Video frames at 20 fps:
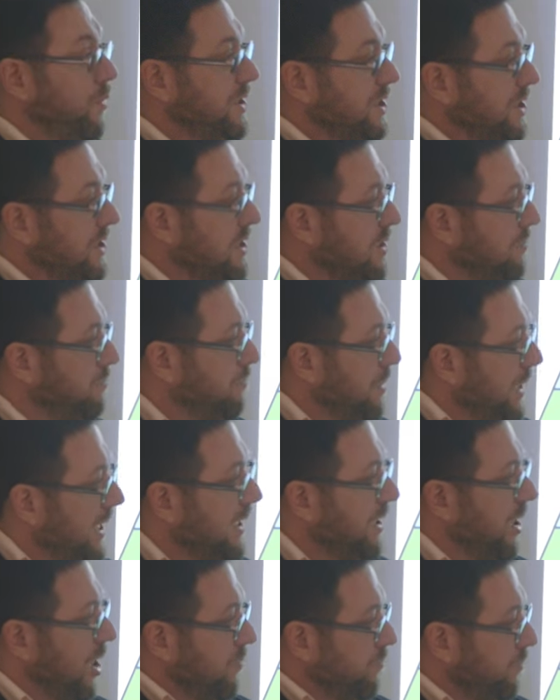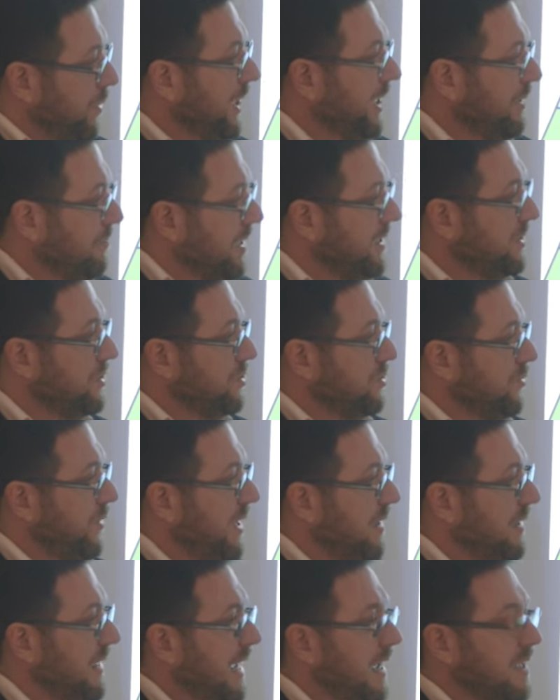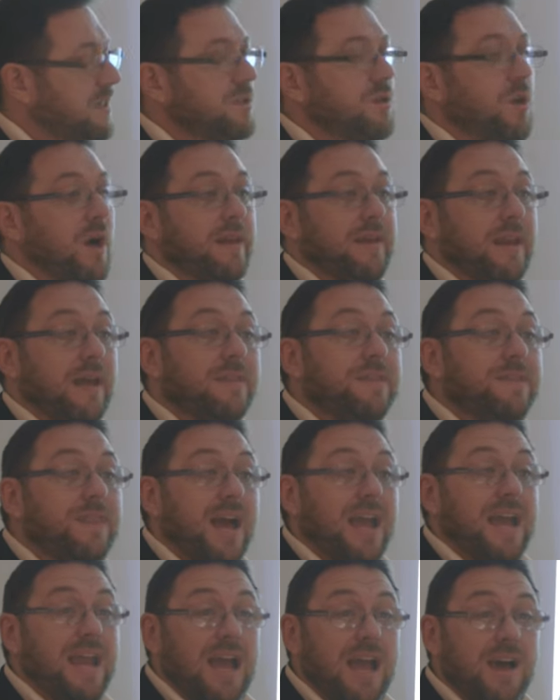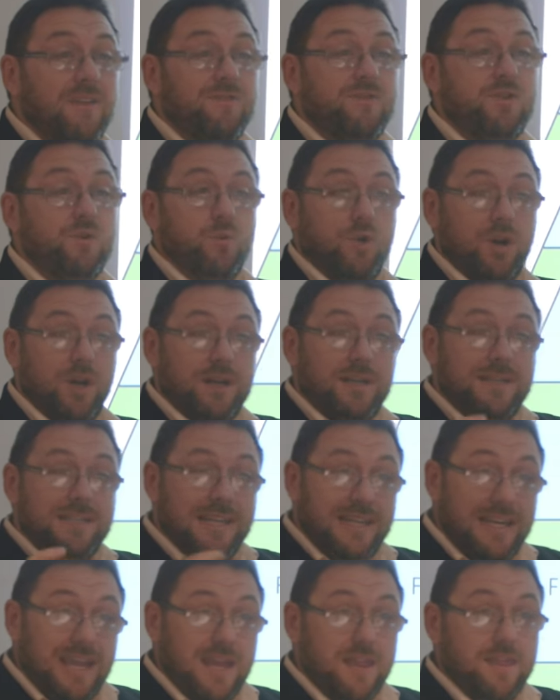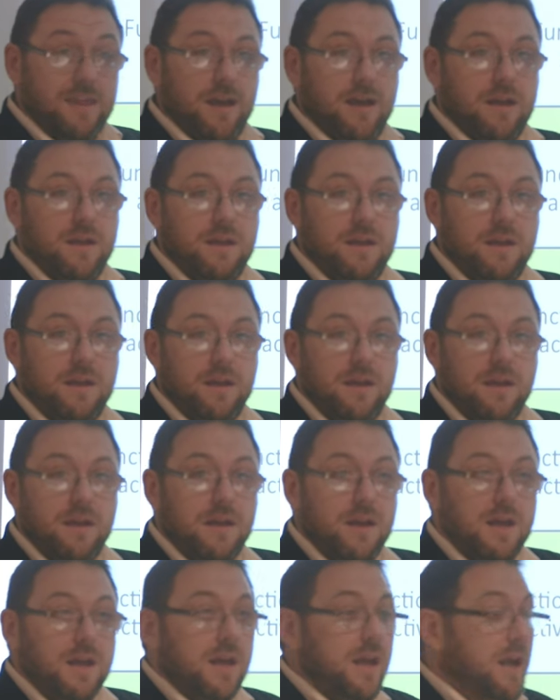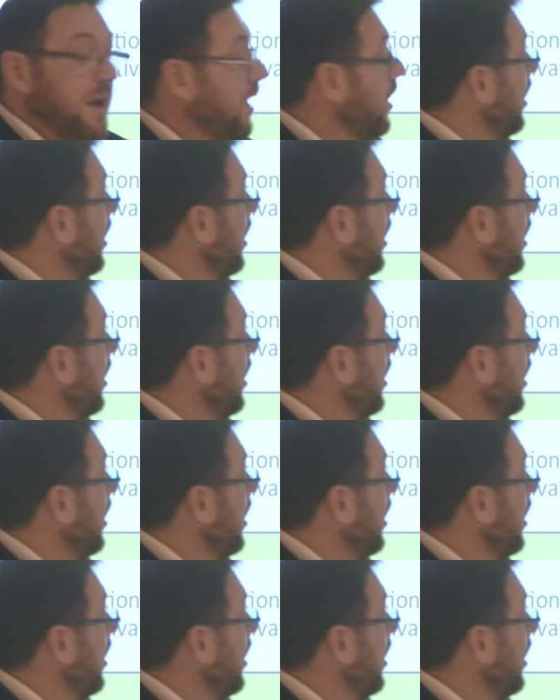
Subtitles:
which is the big oblique muscles around the outside. Now, they have to work together. And